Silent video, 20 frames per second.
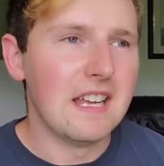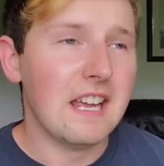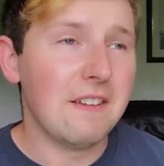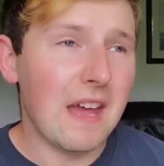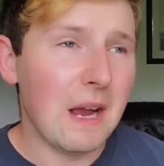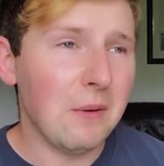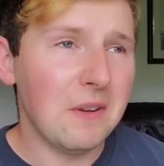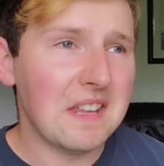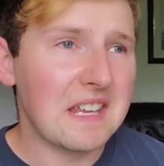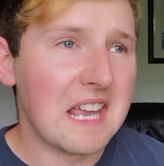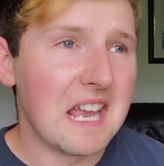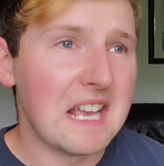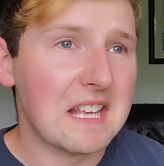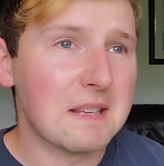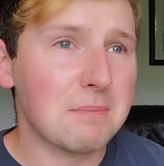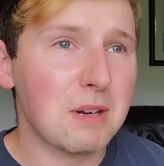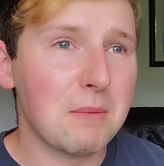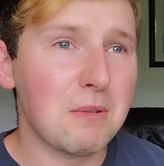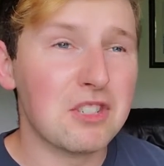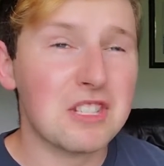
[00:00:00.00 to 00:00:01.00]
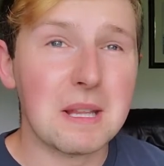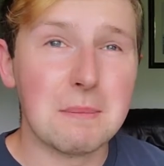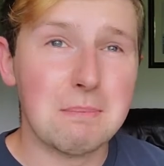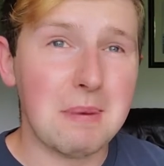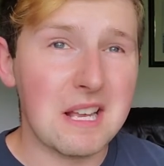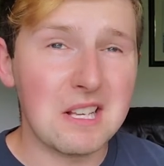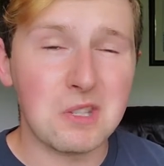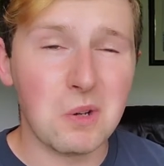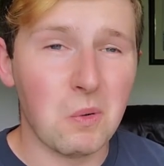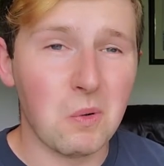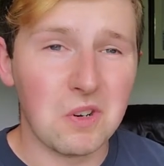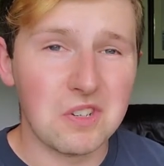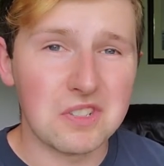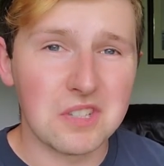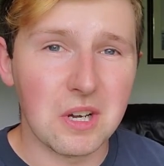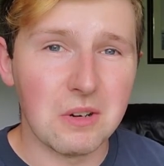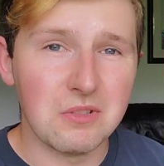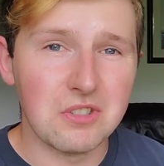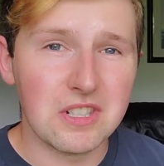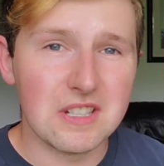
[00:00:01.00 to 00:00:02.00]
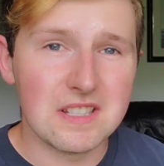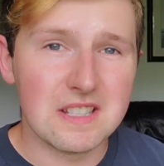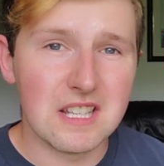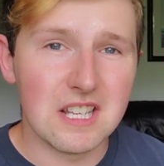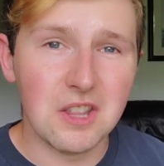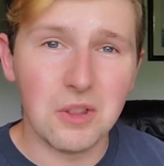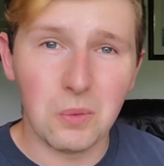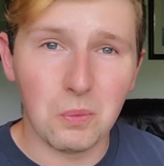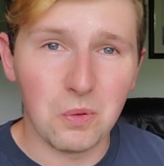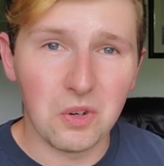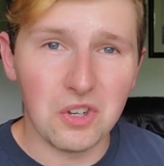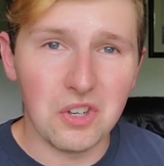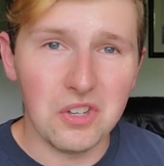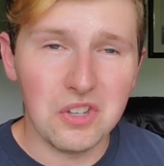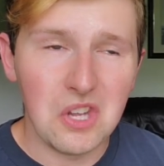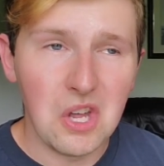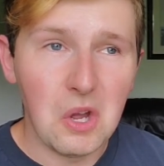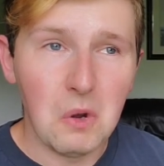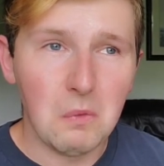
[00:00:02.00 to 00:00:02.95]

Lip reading: If that were the case, pretty much the best horse coaches in the world